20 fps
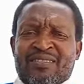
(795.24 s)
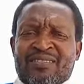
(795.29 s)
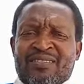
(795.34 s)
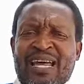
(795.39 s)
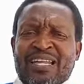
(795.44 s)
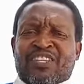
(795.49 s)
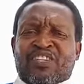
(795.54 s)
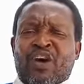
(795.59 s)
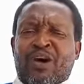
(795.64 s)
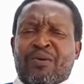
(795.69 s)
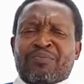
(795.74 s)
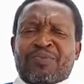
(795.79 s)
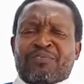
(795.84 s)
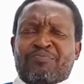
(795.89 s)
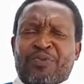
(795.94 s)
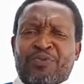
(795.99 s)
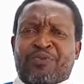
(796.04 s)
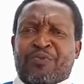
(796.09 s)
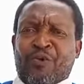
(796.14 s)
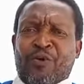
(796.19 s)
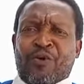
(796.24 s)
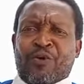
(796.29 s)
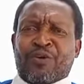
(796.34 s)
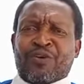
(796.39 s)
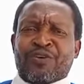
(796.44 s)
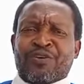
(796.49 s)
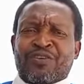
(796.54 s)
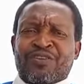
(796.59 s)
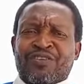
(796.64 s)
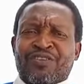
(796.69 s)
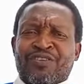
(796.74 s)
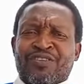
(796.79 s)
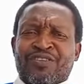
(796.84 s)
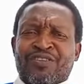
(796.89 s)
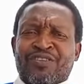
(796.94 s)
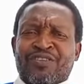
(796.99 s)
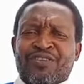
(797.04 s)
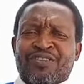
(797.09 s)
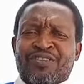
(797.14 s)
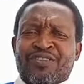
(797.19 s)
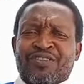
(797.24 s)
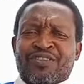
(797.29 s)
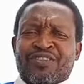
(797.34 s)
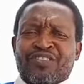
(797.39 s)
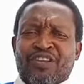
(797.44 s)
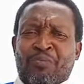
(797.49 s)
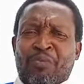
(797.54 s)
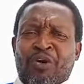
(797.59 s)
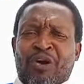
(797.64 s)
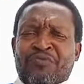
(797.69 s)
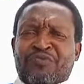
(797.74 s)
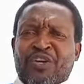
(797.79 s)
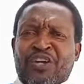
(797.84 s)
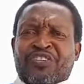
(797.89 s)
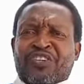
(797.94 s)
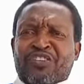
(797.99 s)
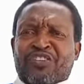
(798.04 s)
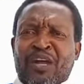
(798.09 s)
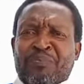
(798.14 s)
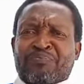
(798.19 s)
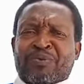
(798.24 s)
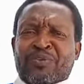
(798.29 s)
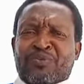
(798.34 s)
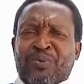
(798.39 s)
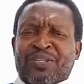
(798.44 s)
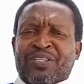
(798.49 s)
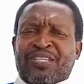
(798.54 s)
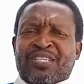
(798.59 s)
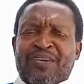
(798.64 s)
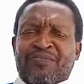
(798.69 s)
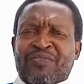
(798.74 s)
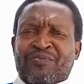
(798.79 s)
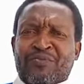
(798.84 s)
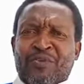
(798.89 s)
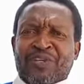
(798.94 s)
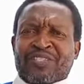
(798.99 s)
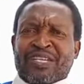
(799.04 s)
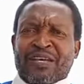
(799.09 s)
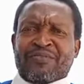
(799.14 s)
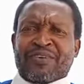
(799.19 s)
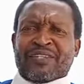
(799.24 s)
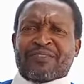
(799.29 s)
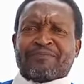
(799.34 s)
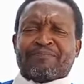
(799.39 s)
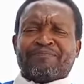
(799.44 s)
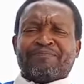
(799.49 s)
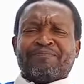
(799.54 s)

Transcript: that comes before the book of Joshua, chapter 27, verse 7.